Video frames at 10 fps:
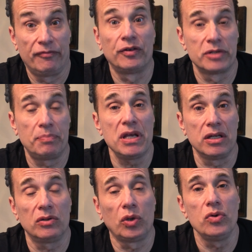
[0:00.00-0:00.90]
from
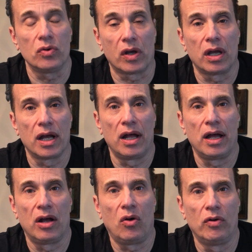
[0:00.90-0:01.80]
speaking to Luke
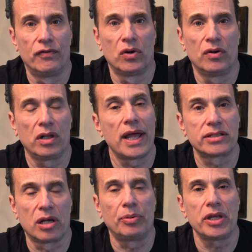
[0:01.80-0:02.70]
over the
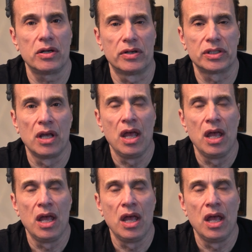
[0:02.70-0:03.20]
last couple of years,